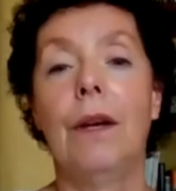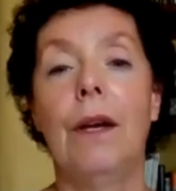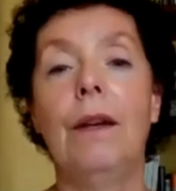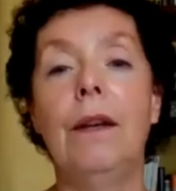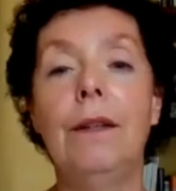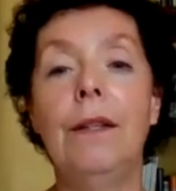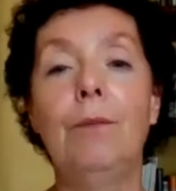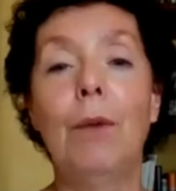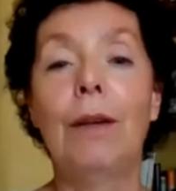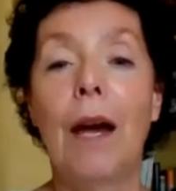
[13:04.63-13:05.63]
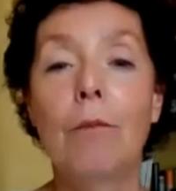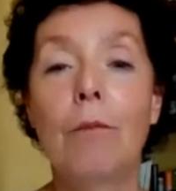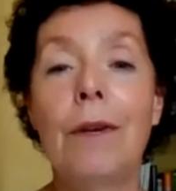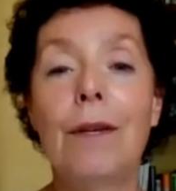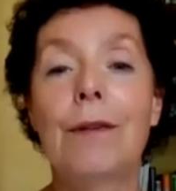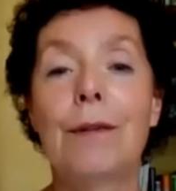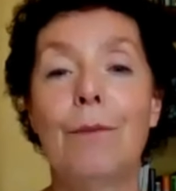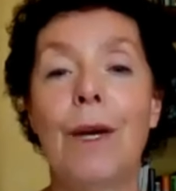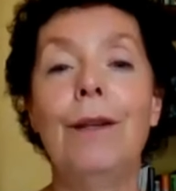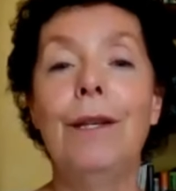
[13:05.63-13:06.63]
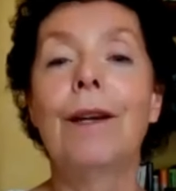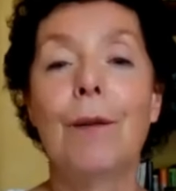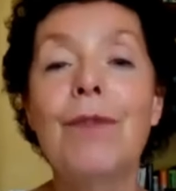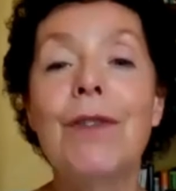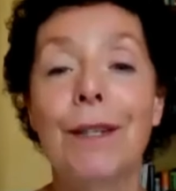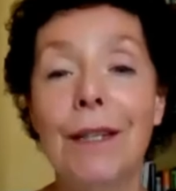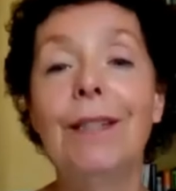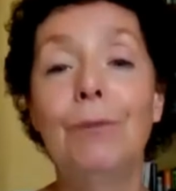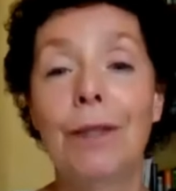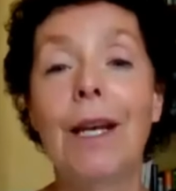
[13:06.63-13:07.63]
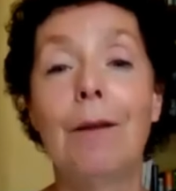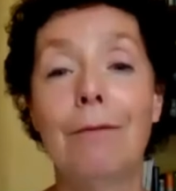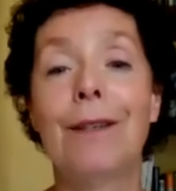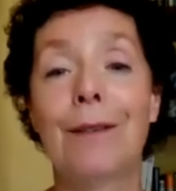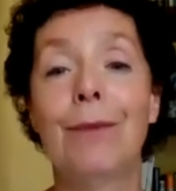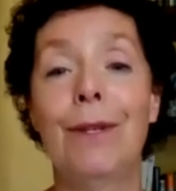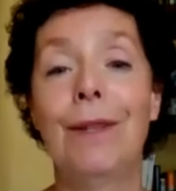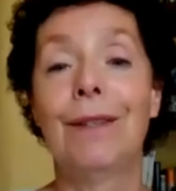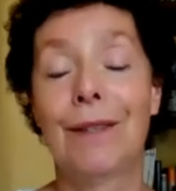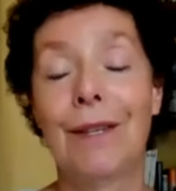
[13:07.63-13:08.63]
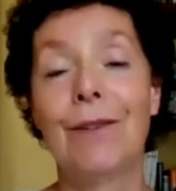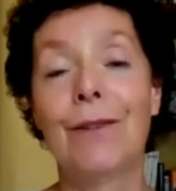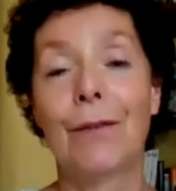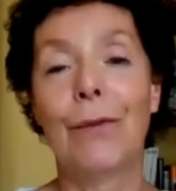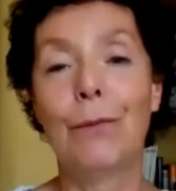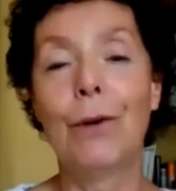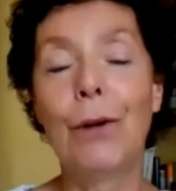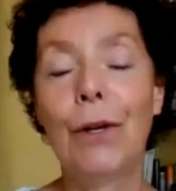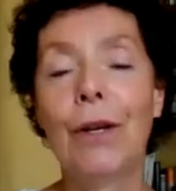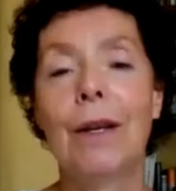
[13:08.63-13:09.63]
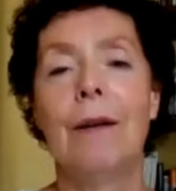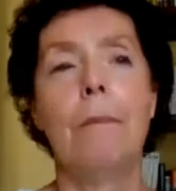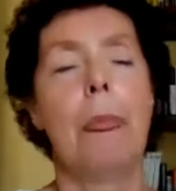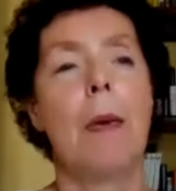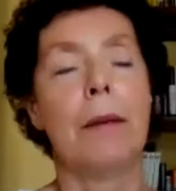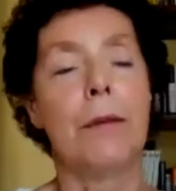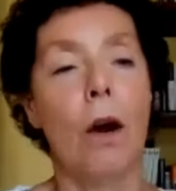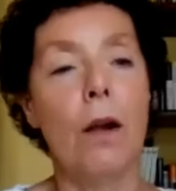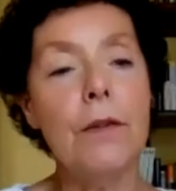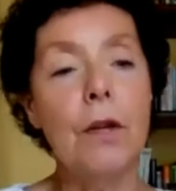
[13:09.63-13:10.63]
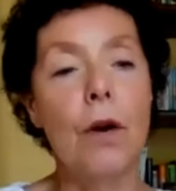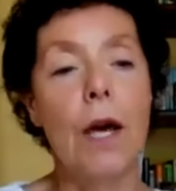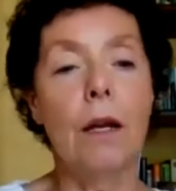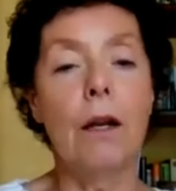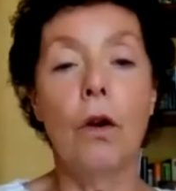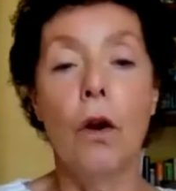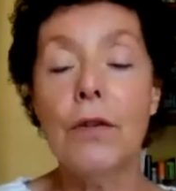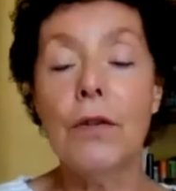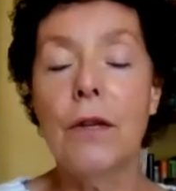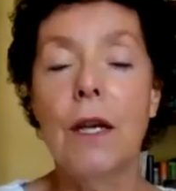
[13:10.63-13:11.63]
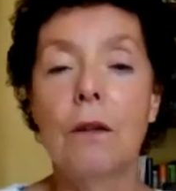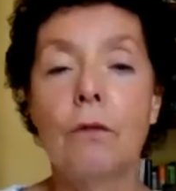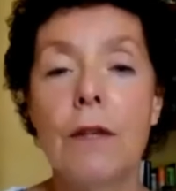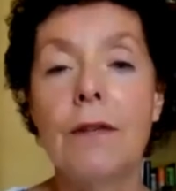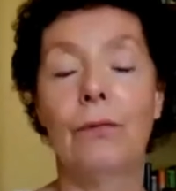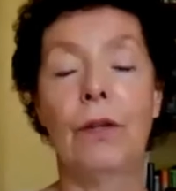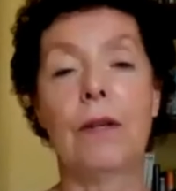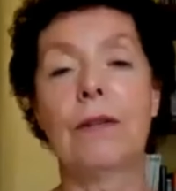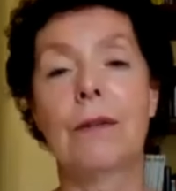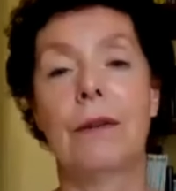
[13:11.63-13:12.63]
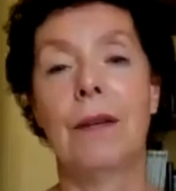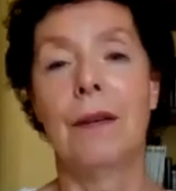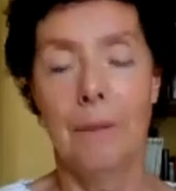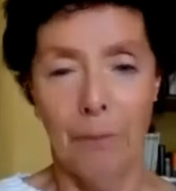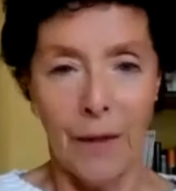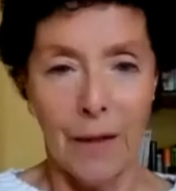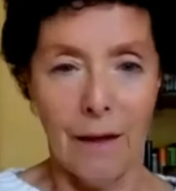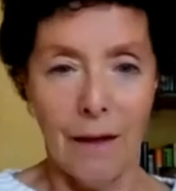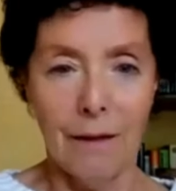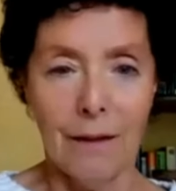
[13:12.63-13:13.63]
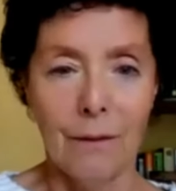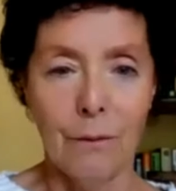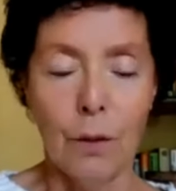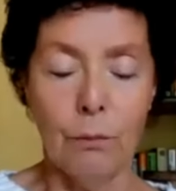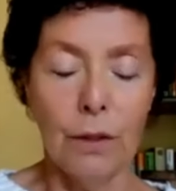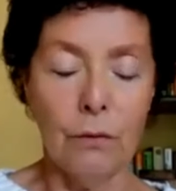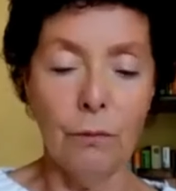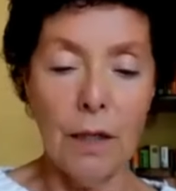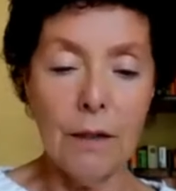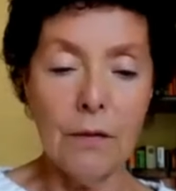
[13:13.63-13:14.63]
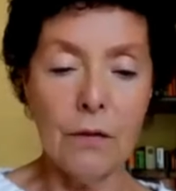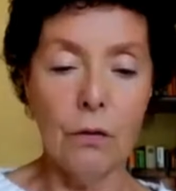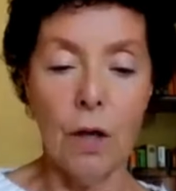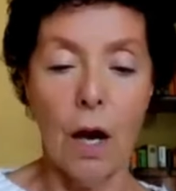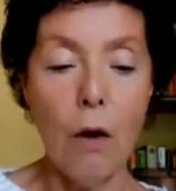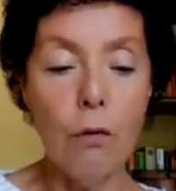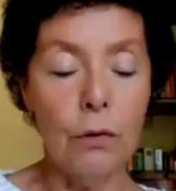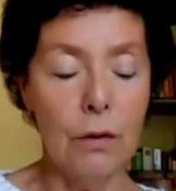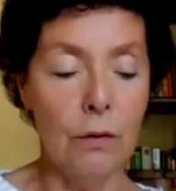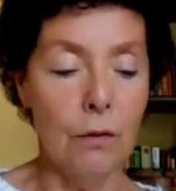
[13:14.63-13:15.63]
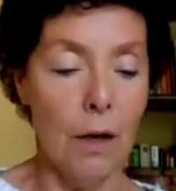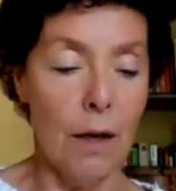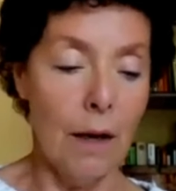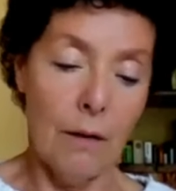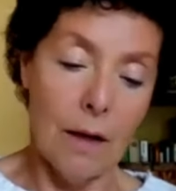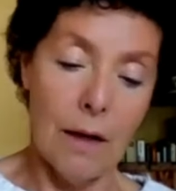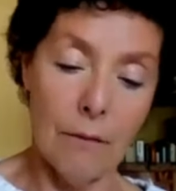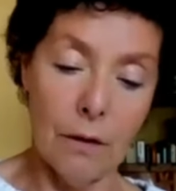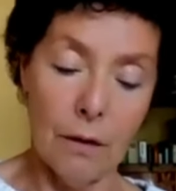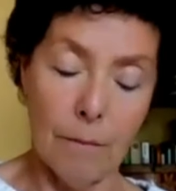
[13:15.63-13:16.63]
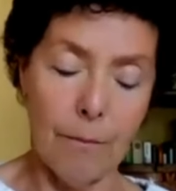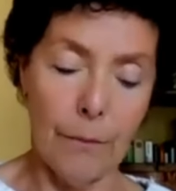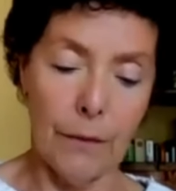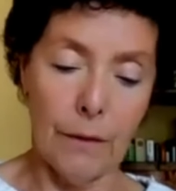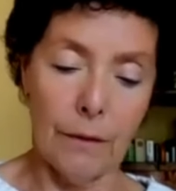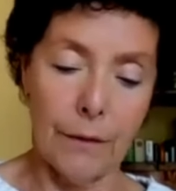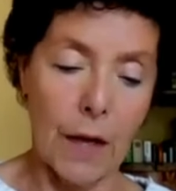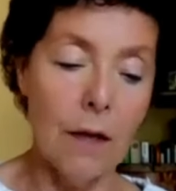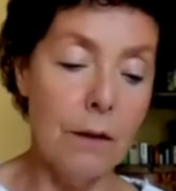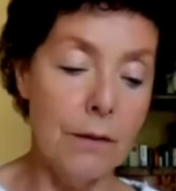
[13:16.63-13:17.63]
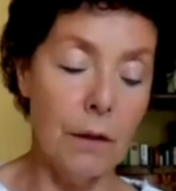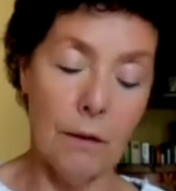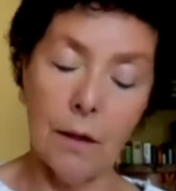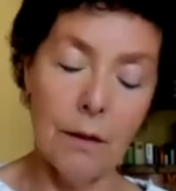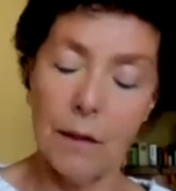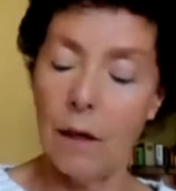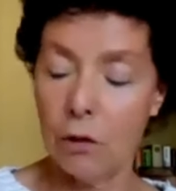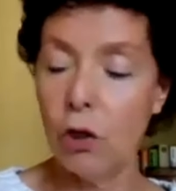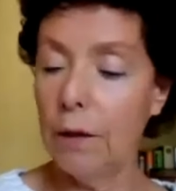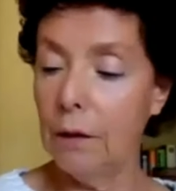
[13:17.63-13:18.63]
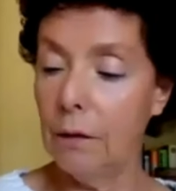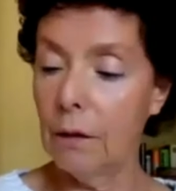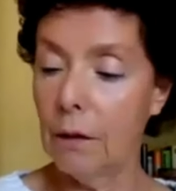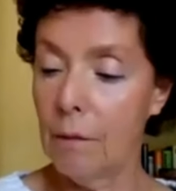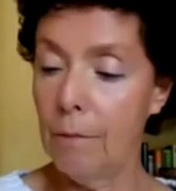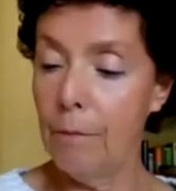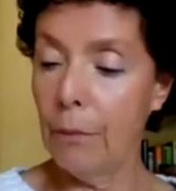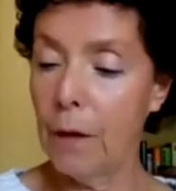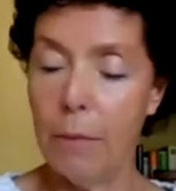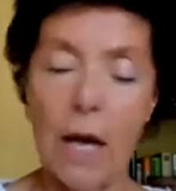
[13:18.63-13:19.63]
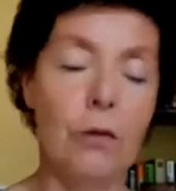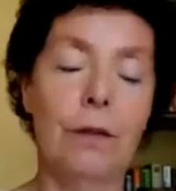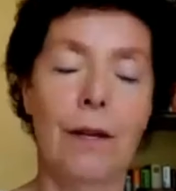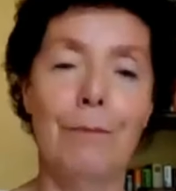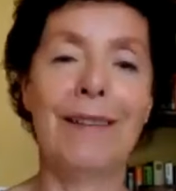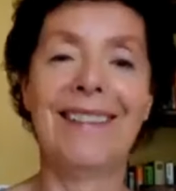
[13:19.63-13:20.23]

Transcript: NAD metabolism, and here comes the NAD metabolism in the sense of the word, but they also had lost their aggressiveness. And what what really stood out, you know, I ha- I have a tendency is it's actually um, a paradigm,